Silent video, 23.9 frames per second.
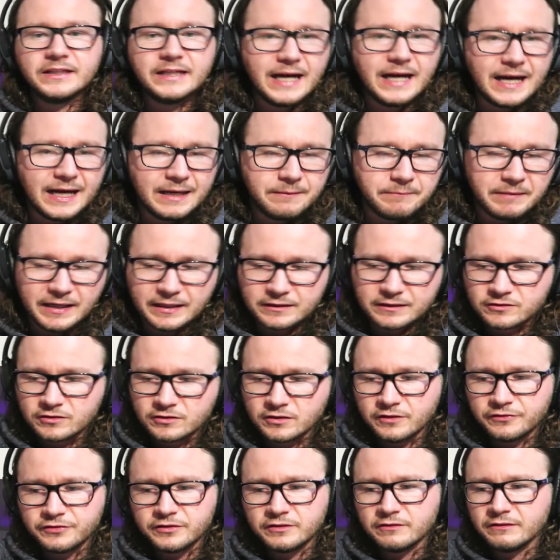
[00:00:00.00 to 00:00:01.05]
the IMAX or
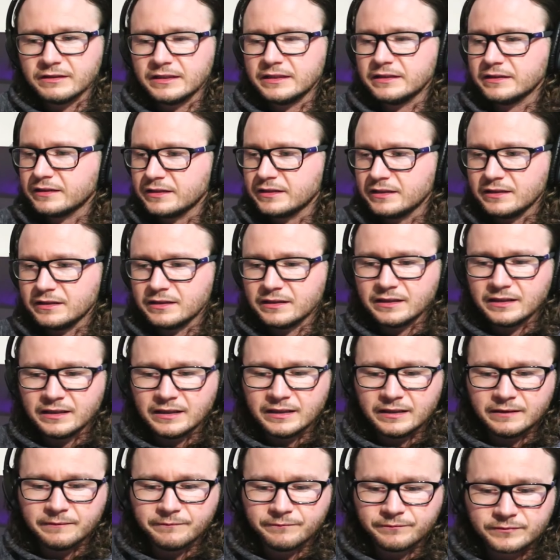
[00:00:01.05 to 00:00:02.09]
if you're in the
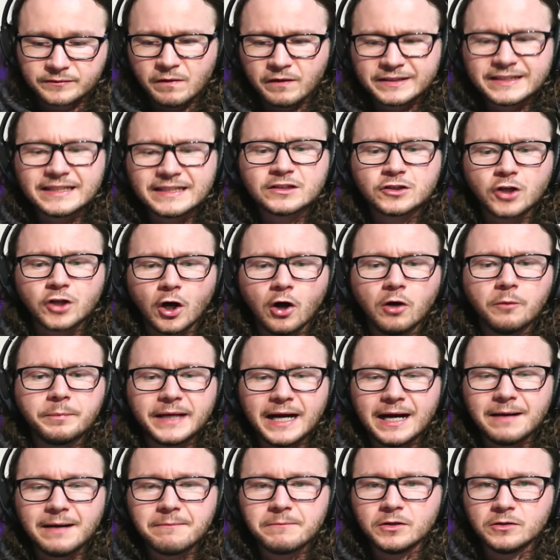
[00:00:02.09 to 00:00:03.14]
I think it's Dolby
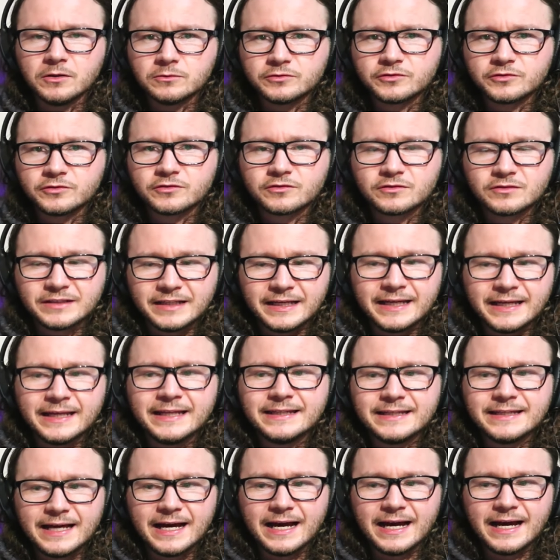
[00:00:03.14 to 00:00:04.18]
Atmos.
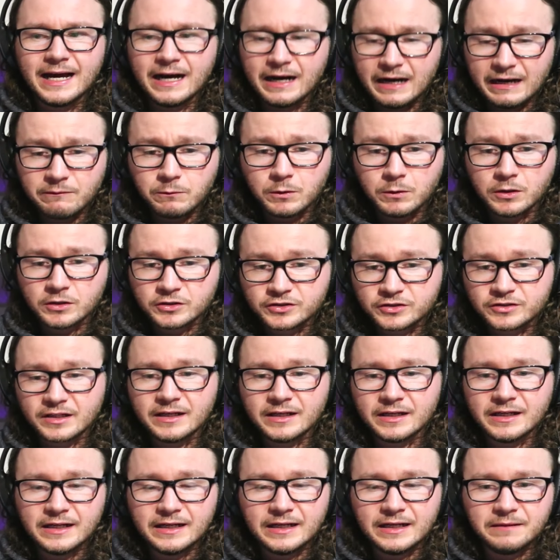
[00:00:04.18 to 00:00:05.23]
In there, I watched
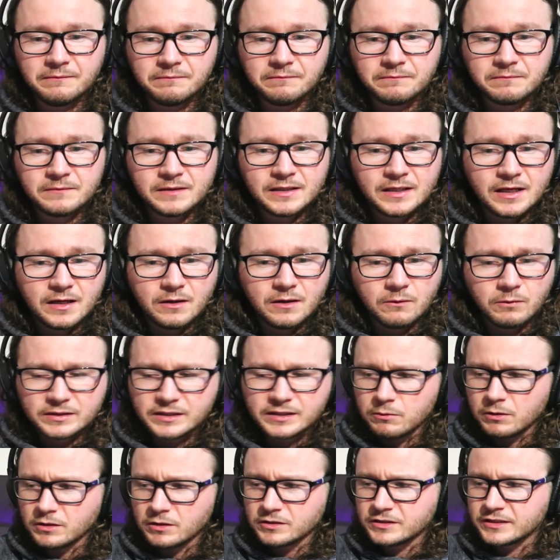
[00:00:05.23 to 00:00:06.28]
what did I
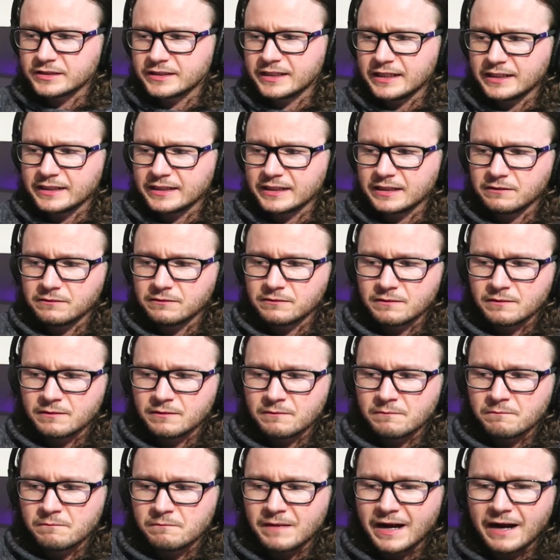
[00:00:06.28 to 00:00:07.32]
watch in there now?
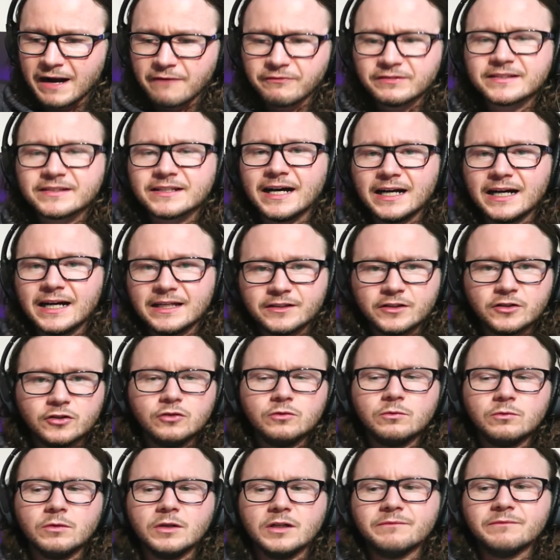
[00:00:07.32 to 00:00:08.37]
Avatar, the
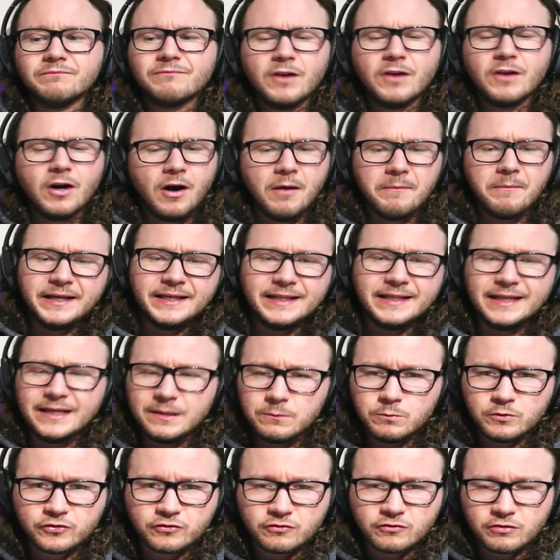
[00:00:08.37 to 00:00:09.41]
new one. Oh mate, it
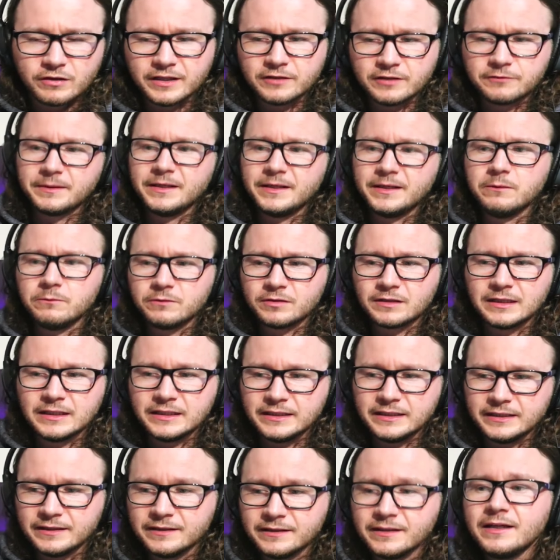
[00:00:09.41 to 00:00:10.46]
was crisp, it was
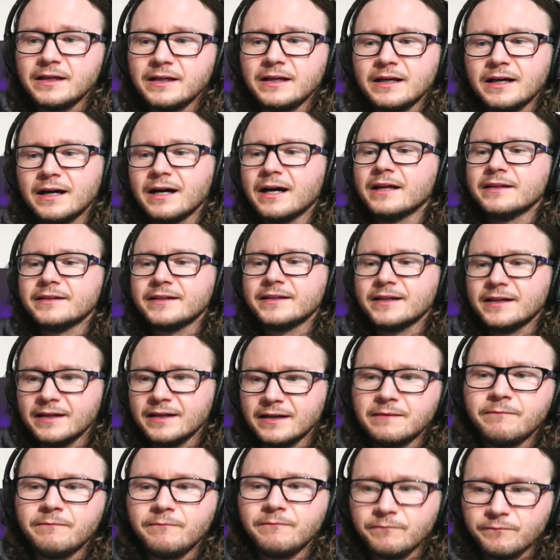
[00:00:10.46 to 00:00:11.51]
clean, and
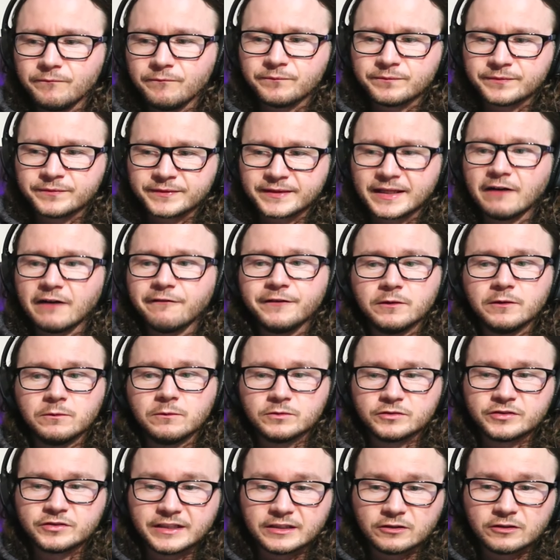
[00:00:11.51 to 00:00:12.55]
that film was
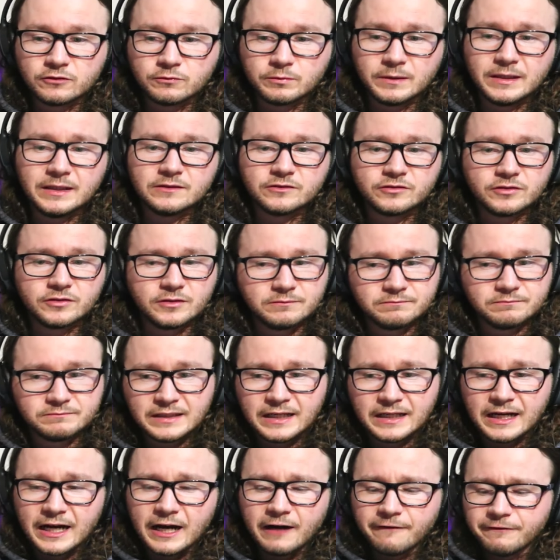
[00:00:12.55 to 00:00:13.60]
sick as well. So
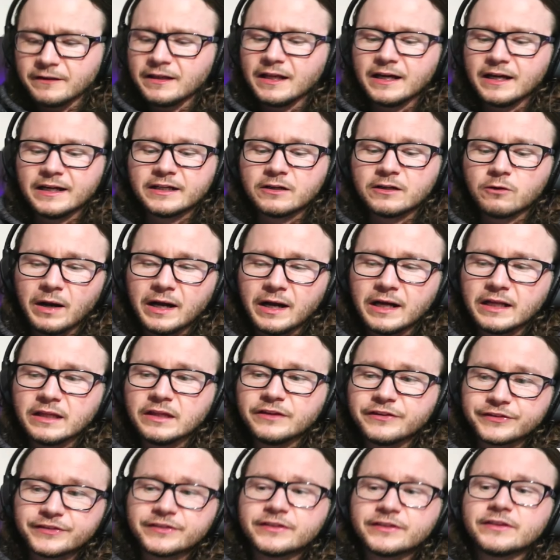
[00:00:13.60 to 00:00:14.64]
I feel like quite a
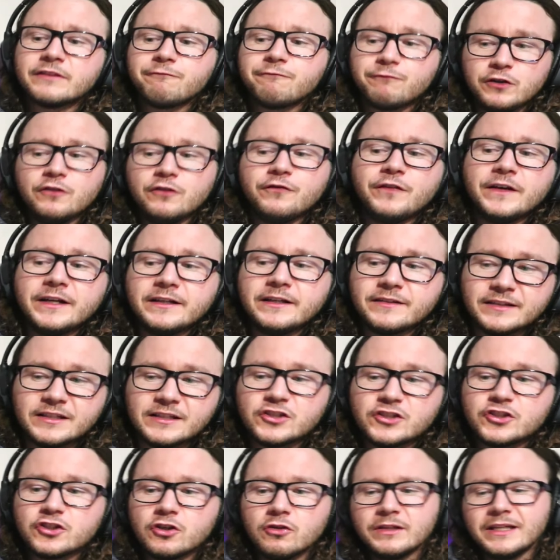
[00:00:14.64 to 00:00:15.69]
few things in the
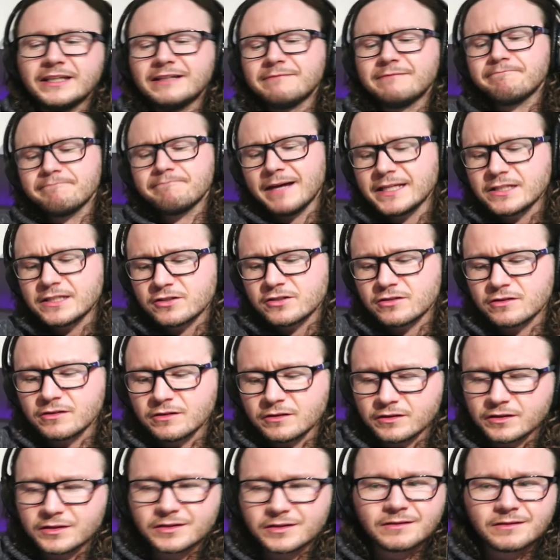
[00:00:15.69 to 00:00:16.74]
show that they've
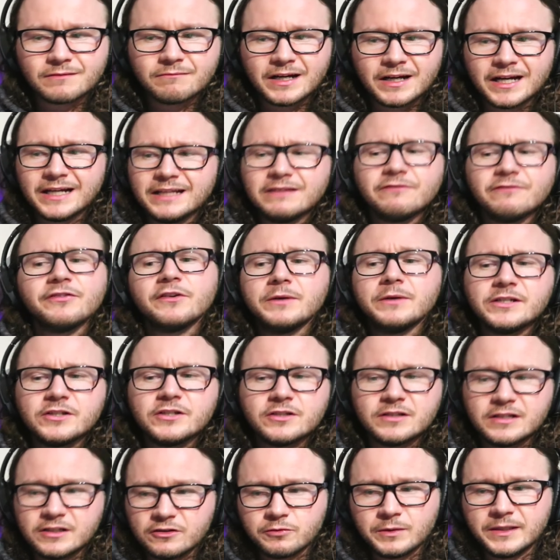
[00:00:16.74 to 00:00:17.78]
mentioned in fruition
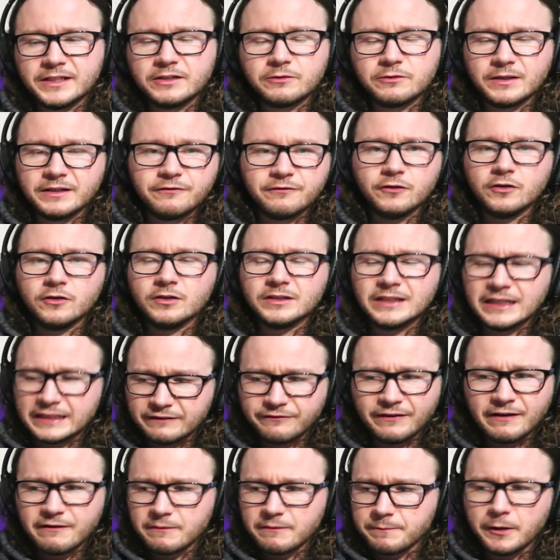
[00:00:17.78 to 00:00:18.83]
in 2024. Like, they're
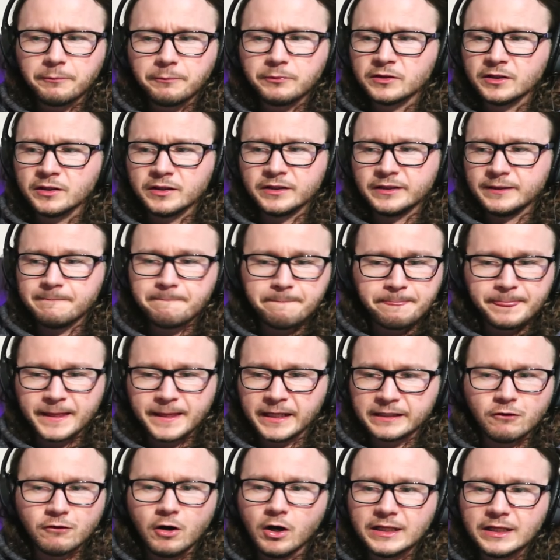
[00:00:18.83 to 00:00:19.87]
very popular and
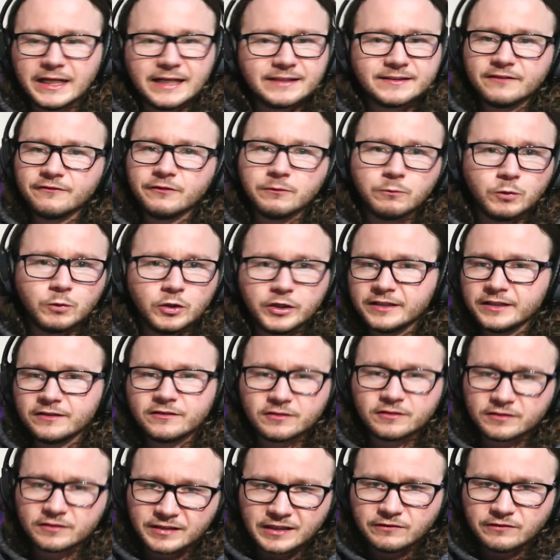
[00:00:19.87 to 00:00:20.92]
they're all active and working
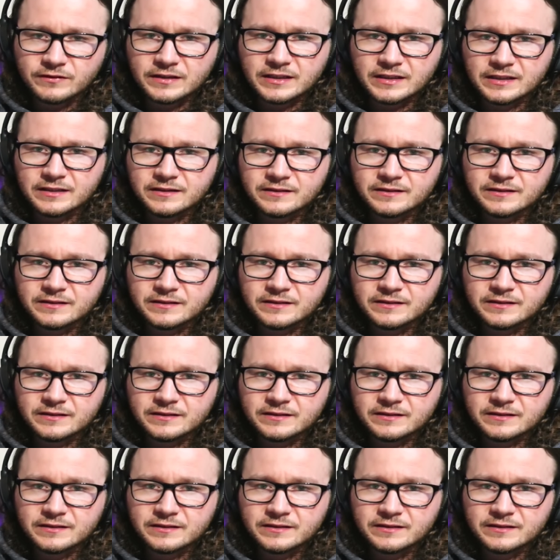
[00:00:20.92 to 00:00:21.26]
successfully.